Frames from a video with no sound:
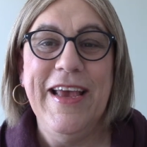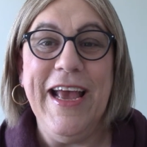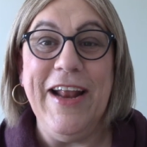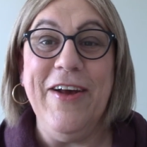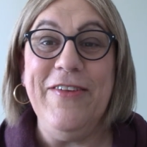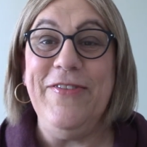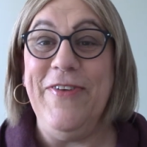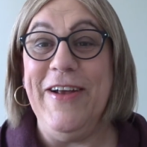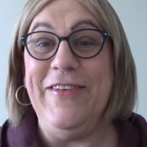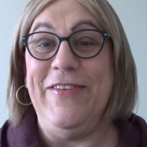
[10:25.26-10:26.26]
And he also
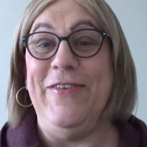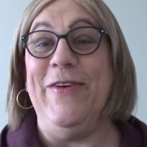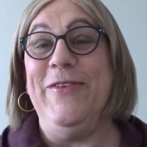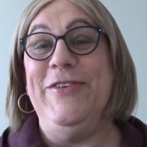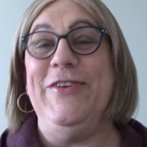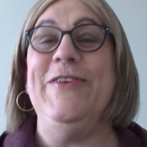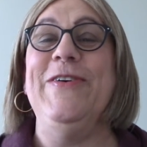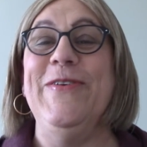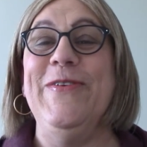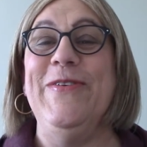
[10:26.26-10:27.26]
finds a soldier
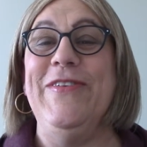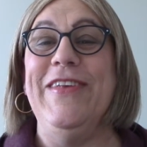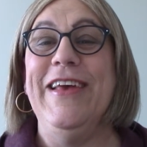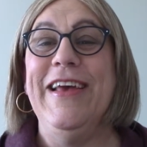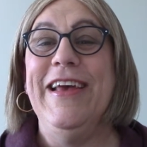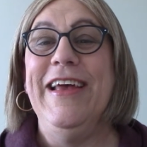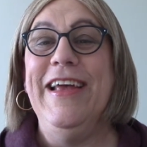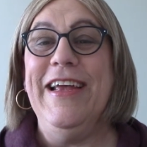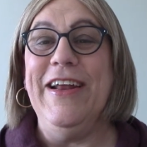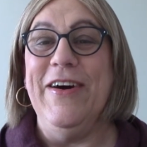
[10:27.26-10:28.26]
who's
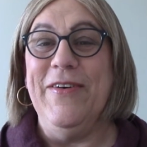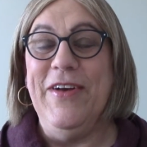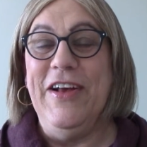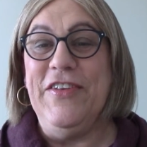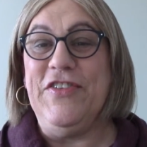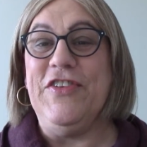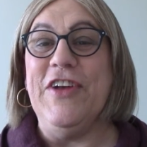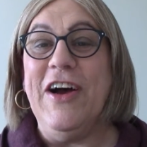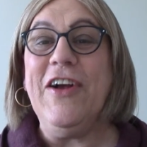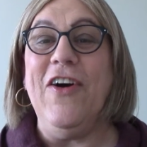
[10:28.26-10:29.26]
you know,
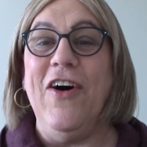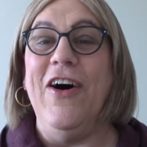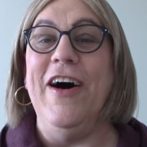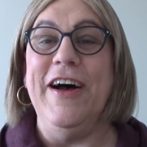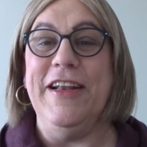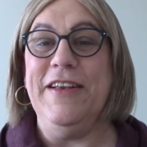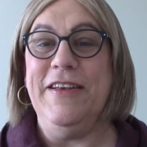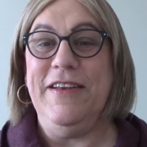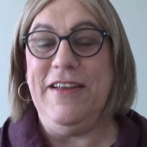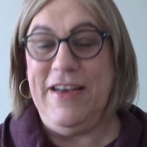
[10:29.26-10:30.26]
stuck on
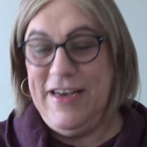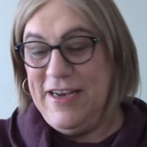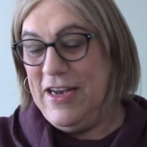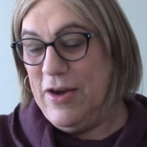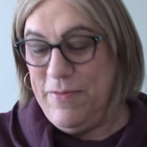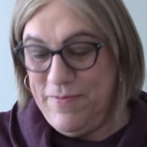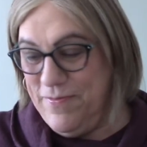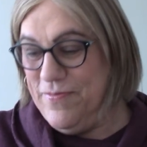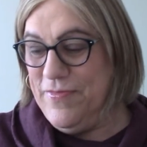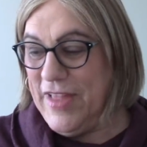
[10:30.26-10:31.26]
uh, a,
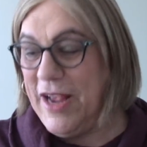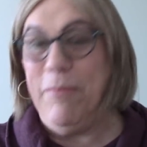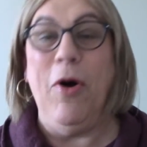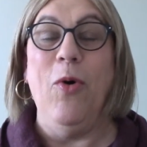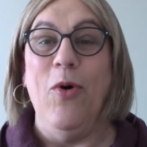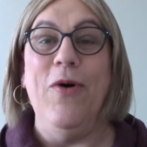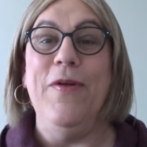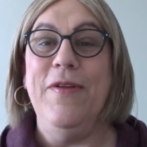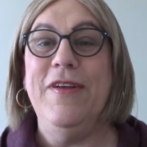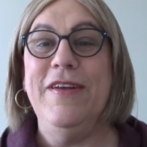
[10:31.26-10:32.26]
like a pole.
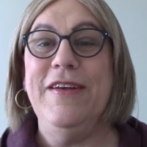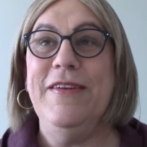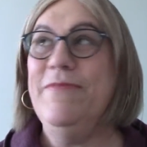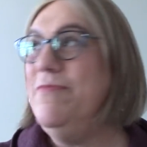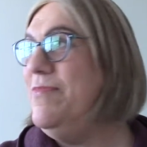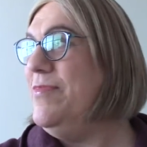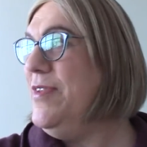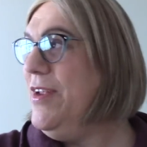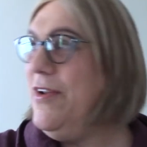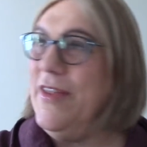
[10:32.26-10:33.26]
Uh,
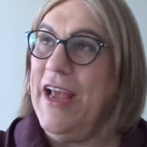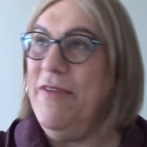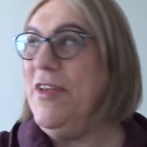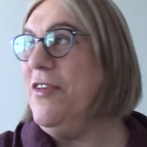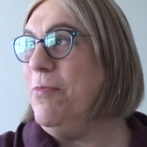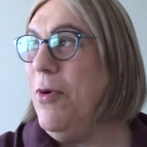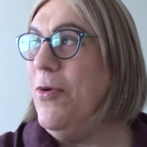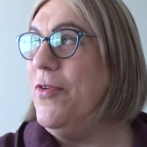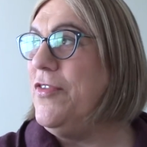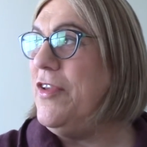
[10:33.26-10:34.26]
you know, they have these
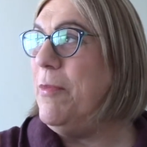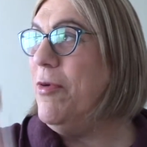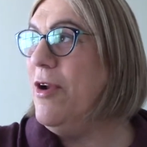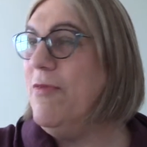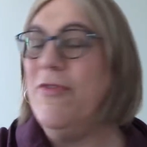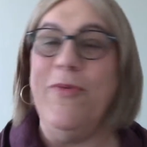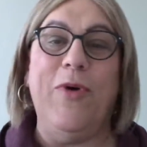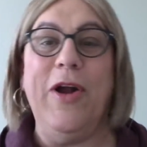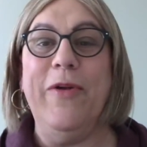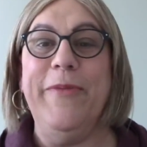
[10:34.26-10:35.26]
poles that they put up for
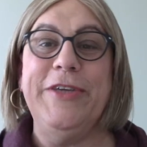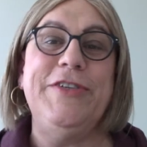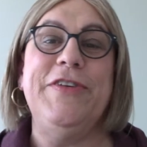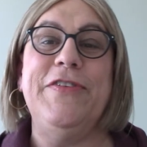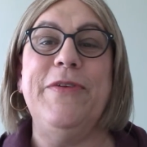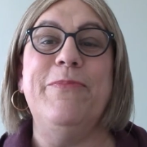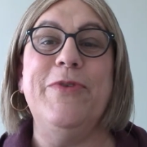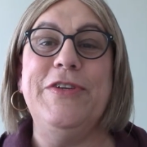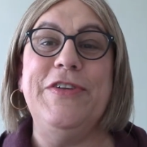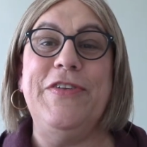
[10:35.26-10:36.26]
wire meshes on
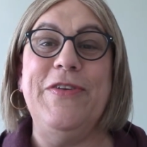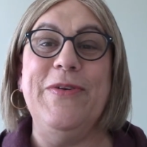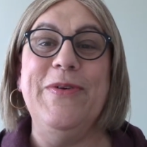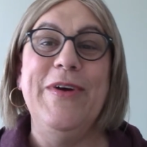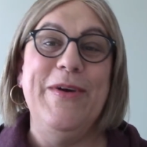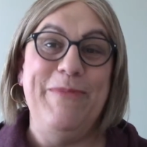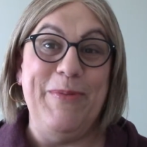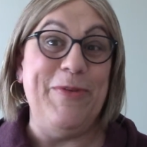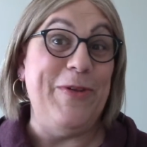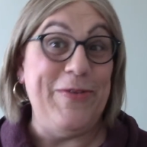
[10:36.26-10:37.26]
bridges so
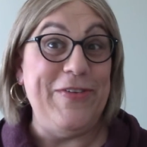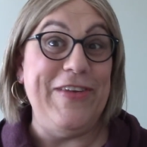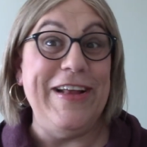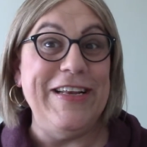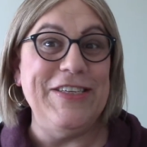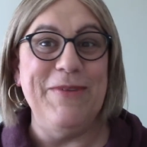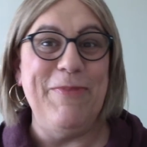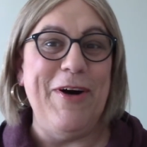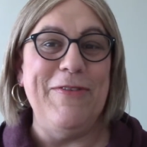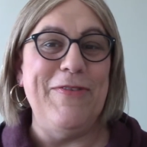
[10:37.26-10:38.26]
people don't decide to
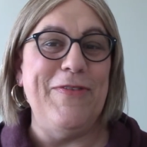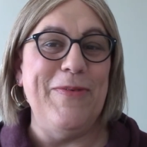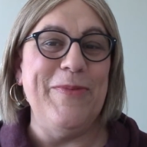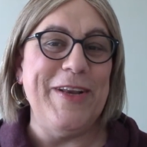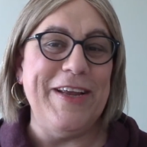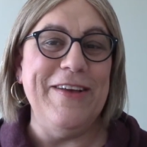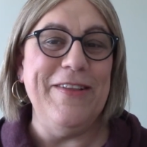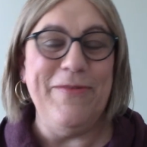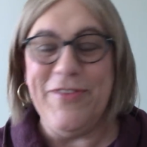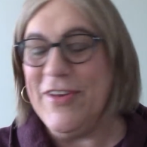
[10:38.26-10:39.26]
jump off of them and kill
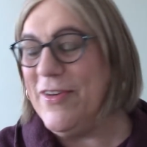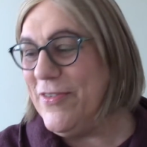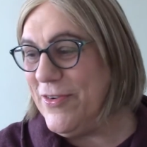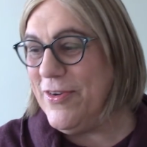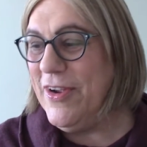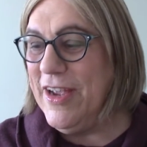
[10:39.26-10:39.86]
themselves or